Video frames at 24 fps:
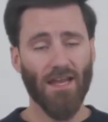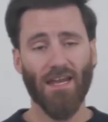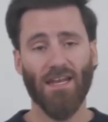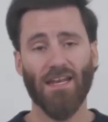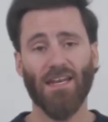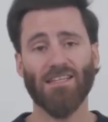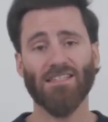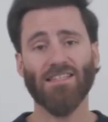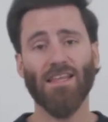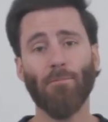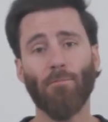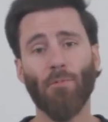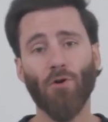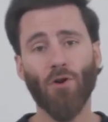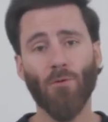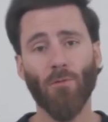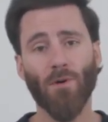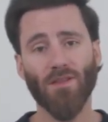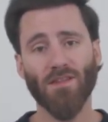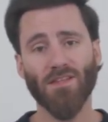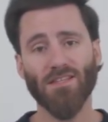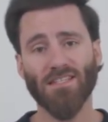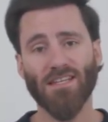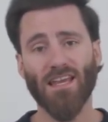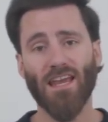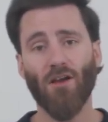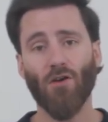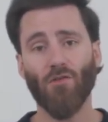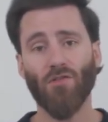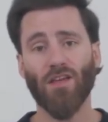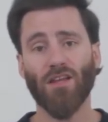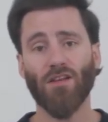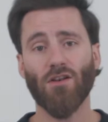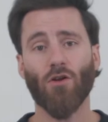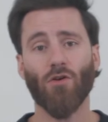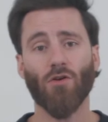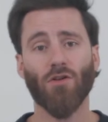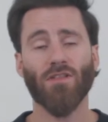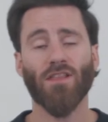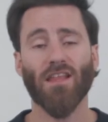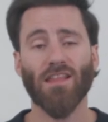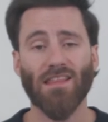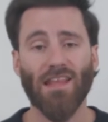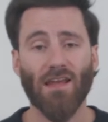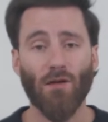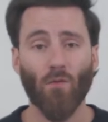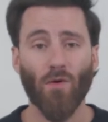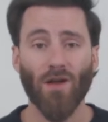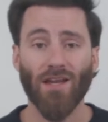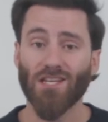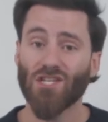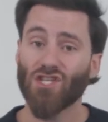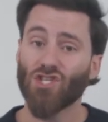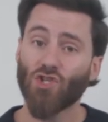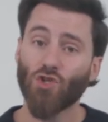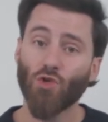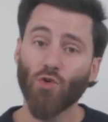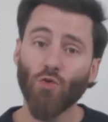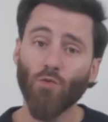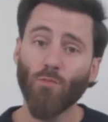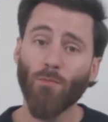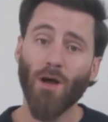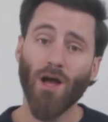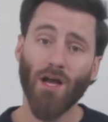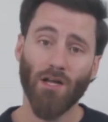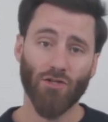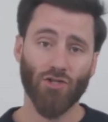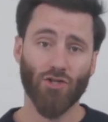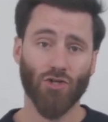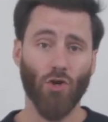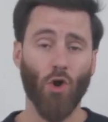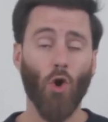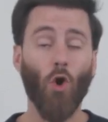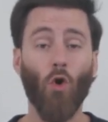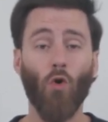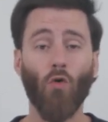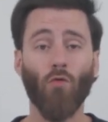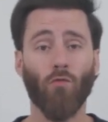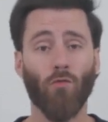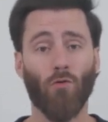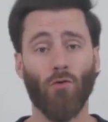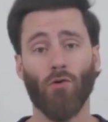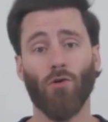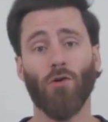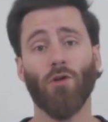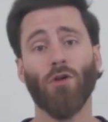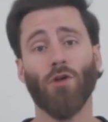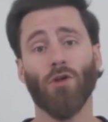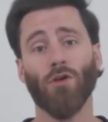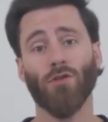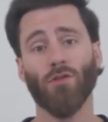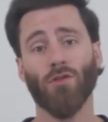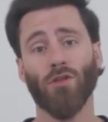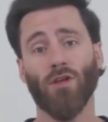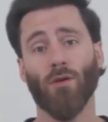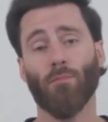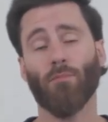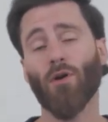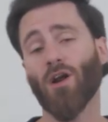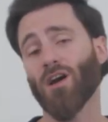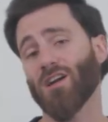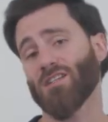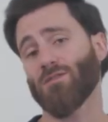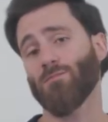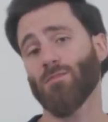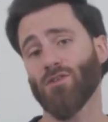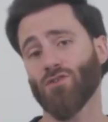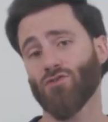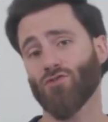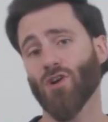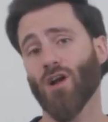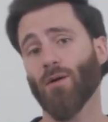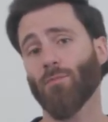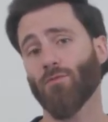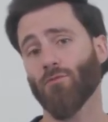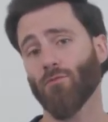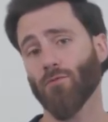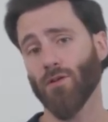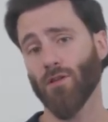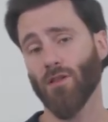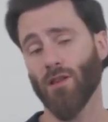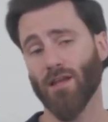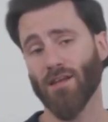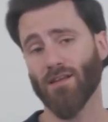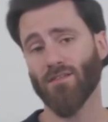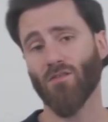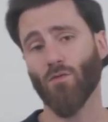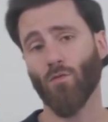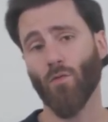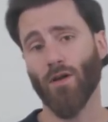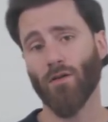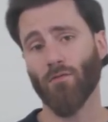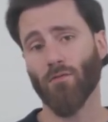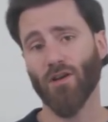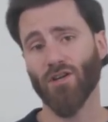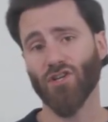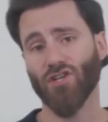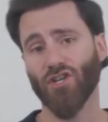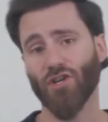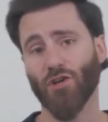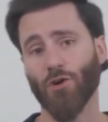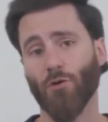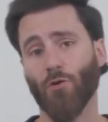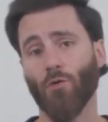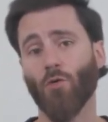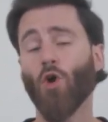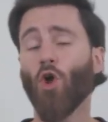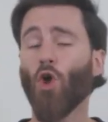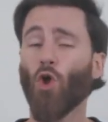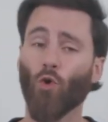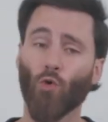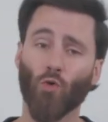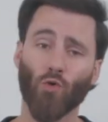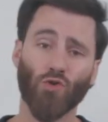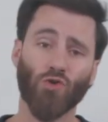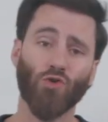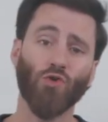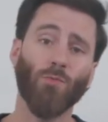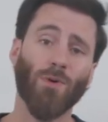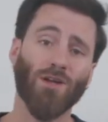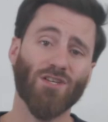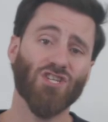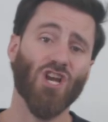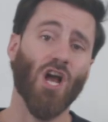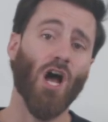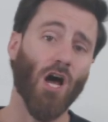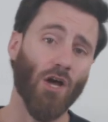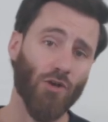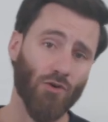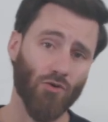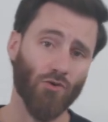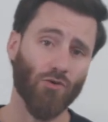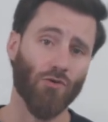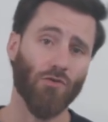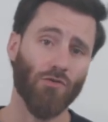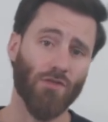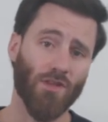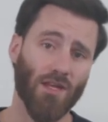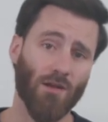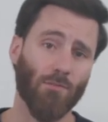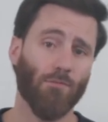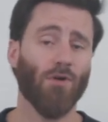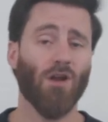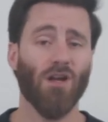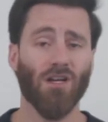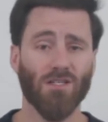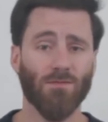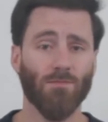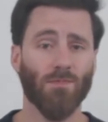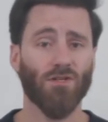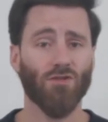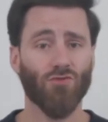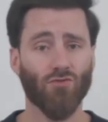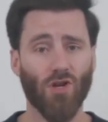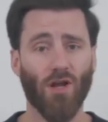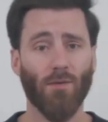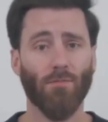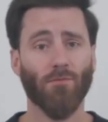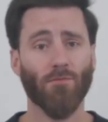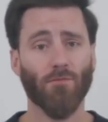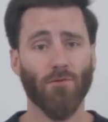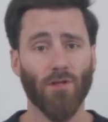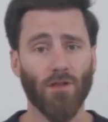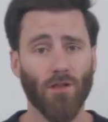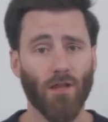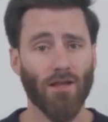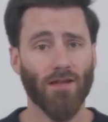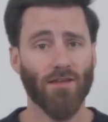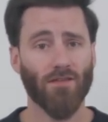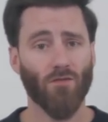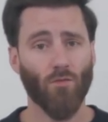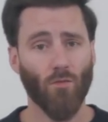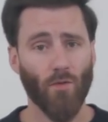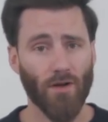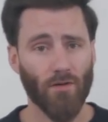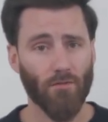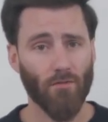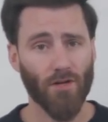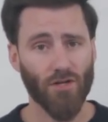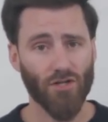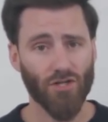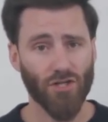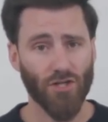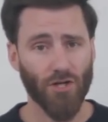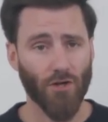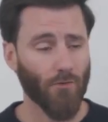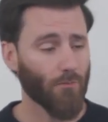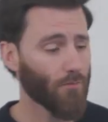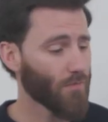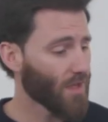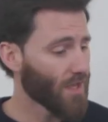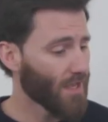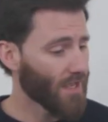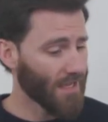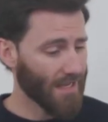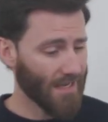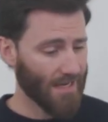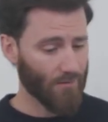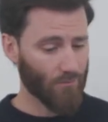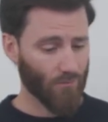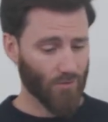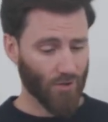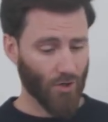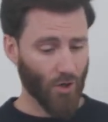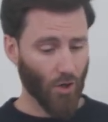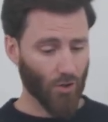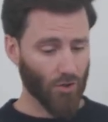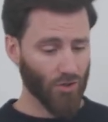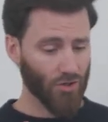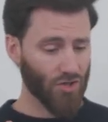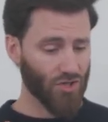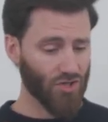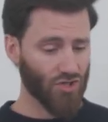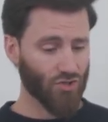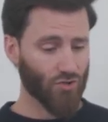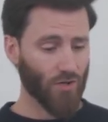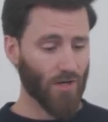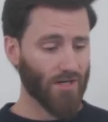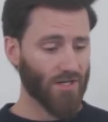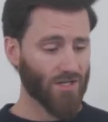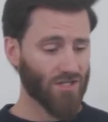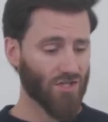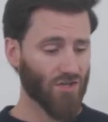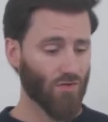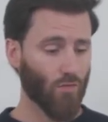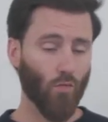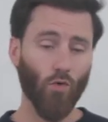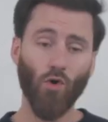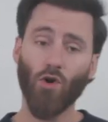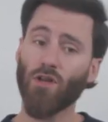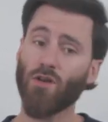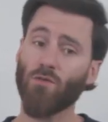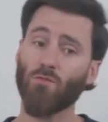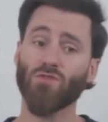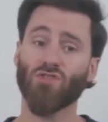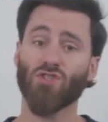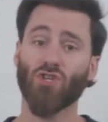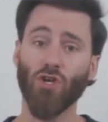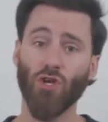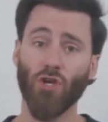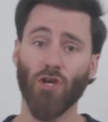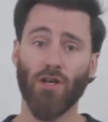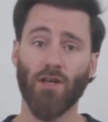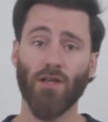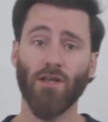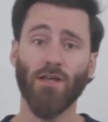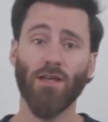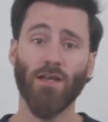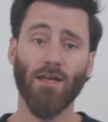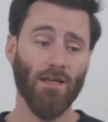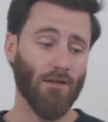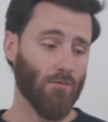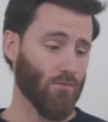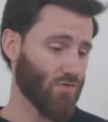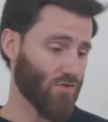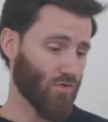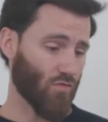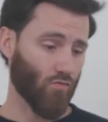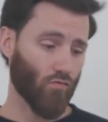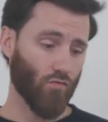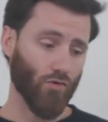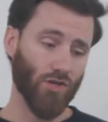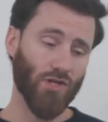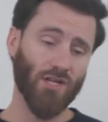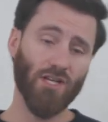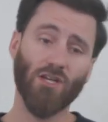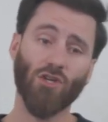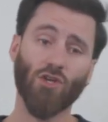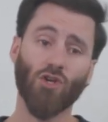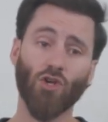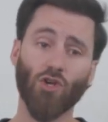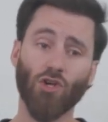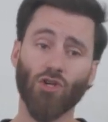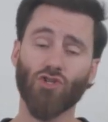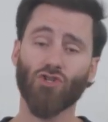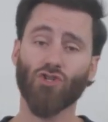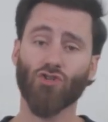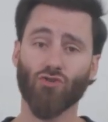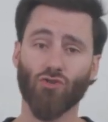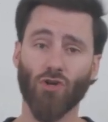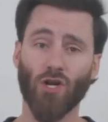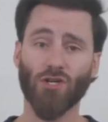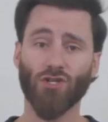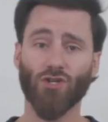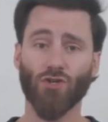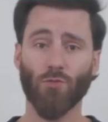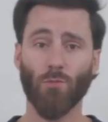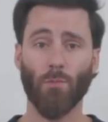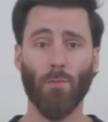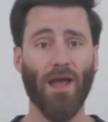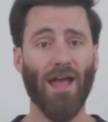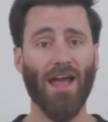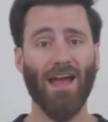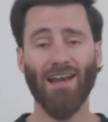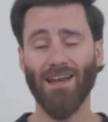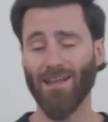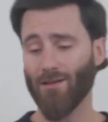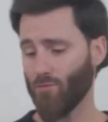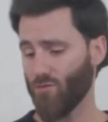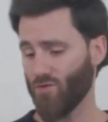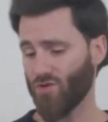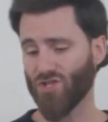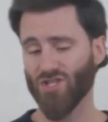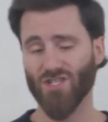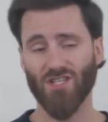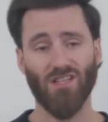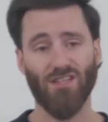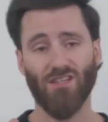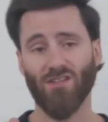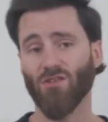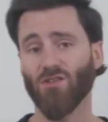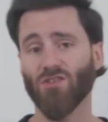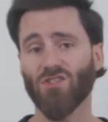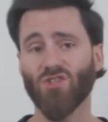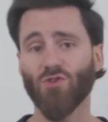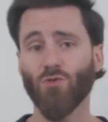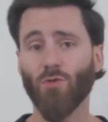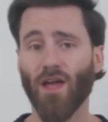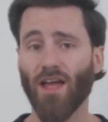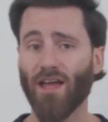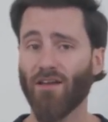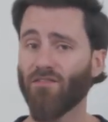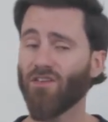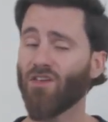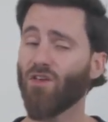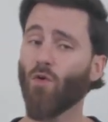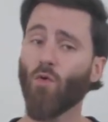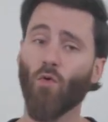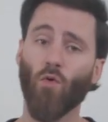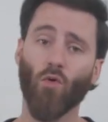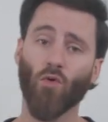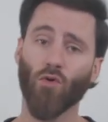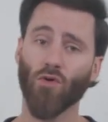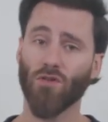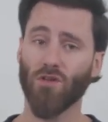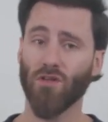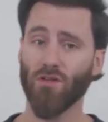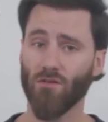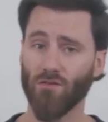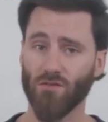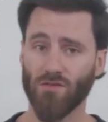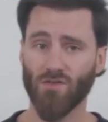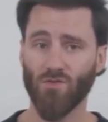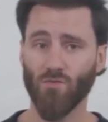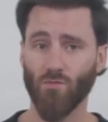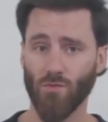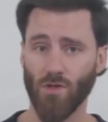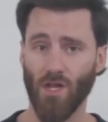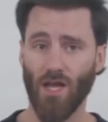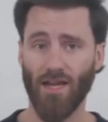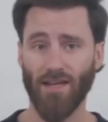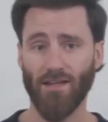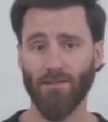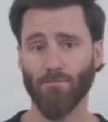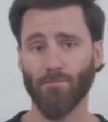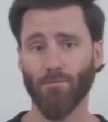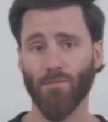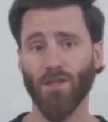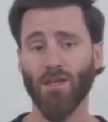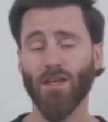and as they put them on the scale, they noted that they weighed too much over the approximate drop-3 length to weight ratio, or too much under the approximate drop-3 length to weight ratio. In regard to the straightness of the wood, it was good. It was a really good structured bat. It was just a little too heavy or a little too light.